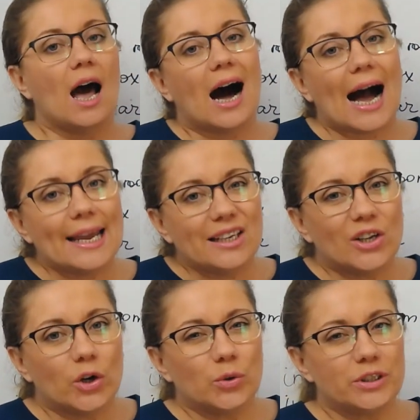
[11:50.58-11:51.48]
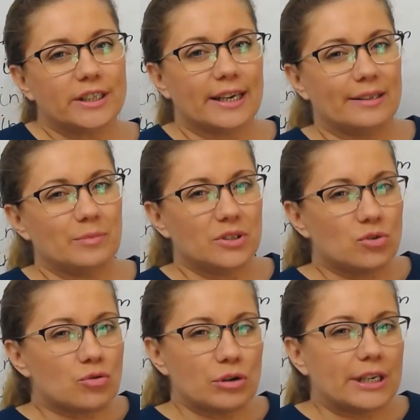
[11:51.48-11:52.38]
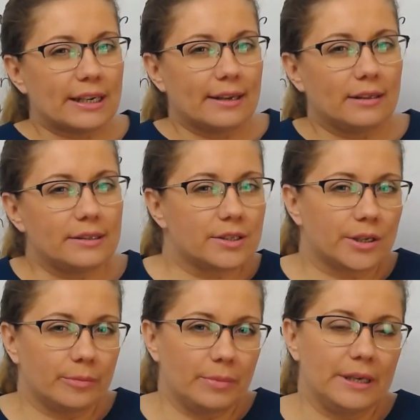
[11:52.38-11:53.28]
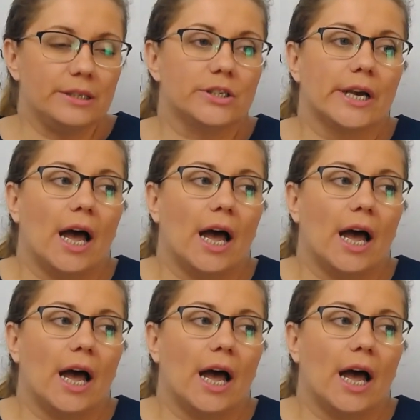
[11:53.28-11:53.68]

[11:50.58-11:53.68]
I know it can be tricky a little bit.